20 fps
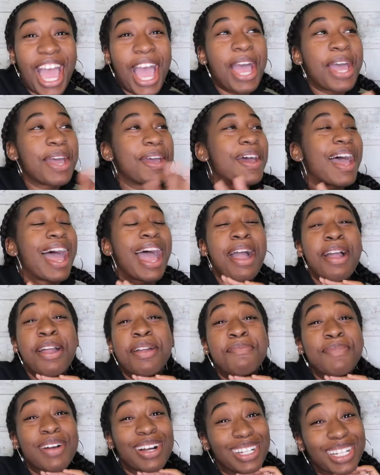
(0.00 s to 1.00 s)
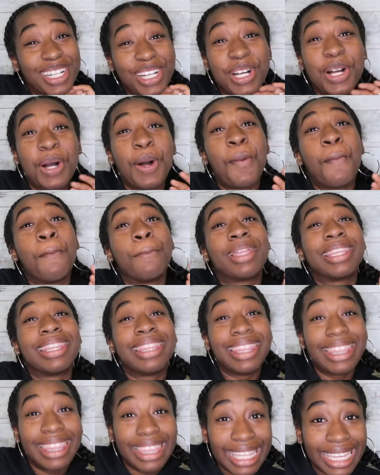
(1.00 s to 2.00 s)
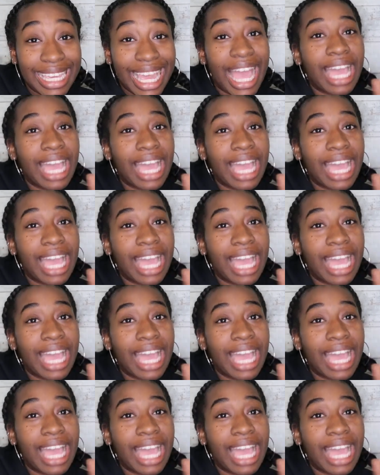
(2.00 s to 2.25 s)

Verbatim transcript: I I'm a complete.